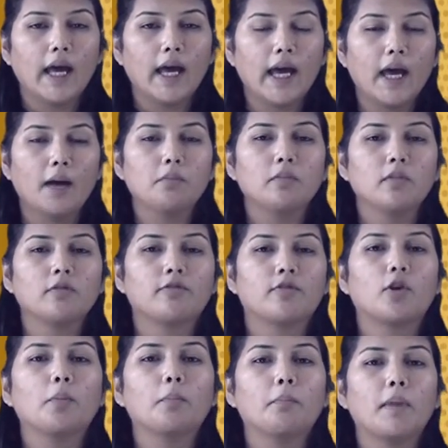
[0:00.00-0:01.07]
M
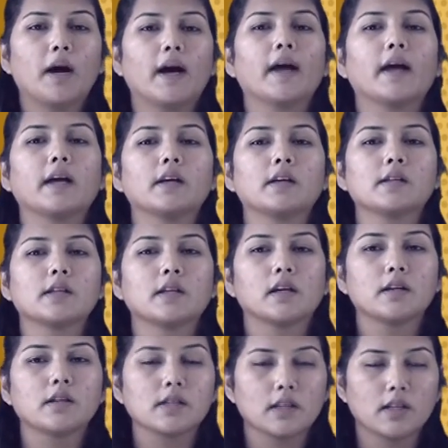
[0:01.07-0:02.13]
from my
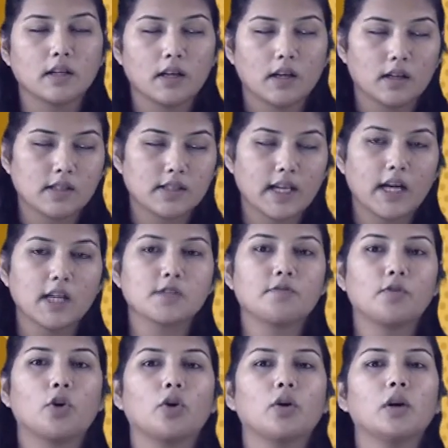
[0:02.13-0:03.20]
stands
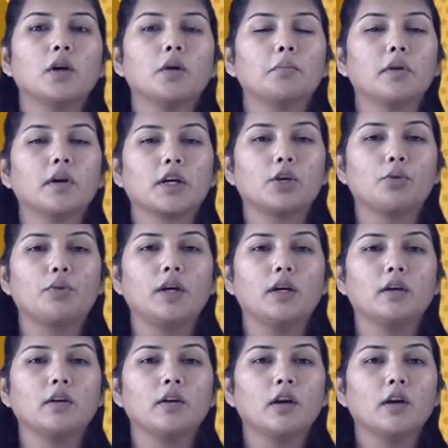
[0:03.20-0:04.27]
for Mercury.
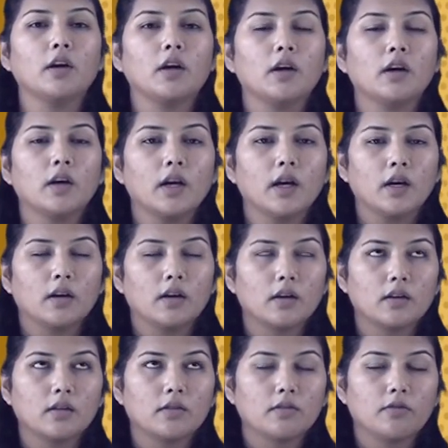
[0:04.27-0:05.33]

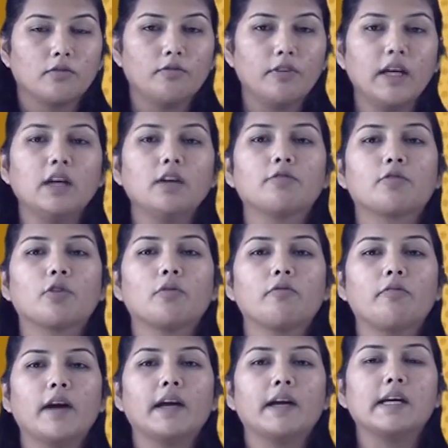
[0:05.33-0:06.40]
V from
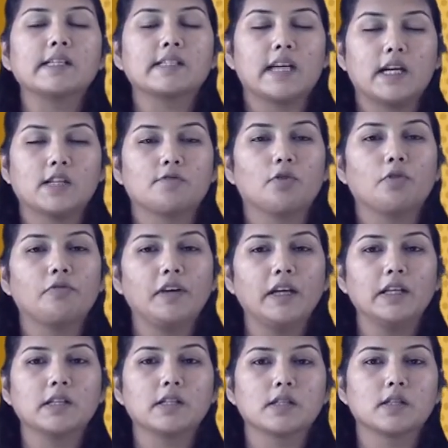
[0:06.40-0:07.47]
very stands for
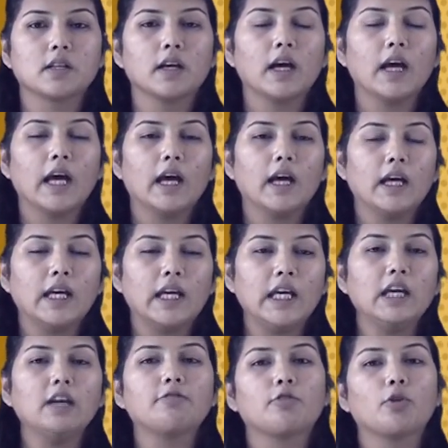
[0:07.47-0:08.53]
Venus.
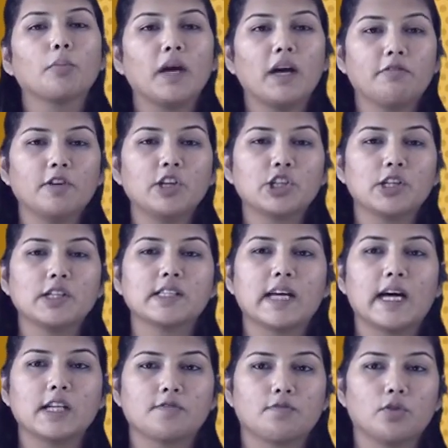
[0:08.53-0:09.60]
E from efficient
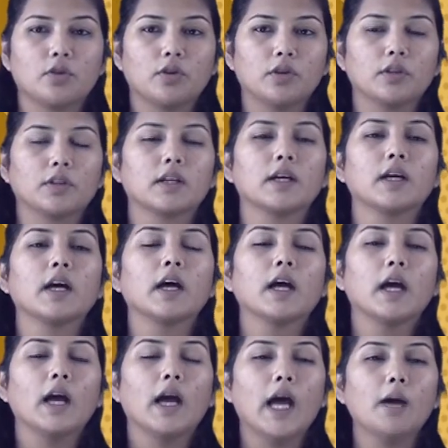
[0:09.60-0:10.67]
stands for Earth.
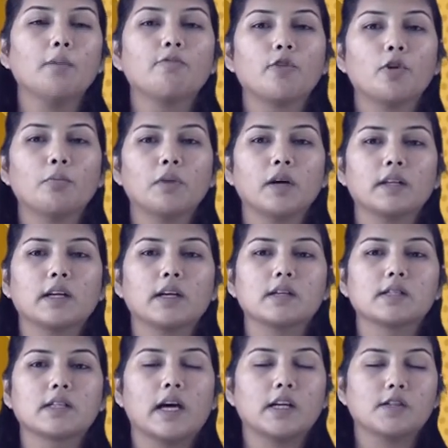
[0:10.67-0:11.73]
M from mother
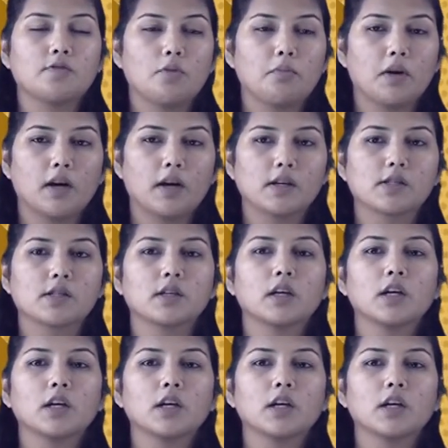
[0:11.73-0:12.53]
stands for Mars.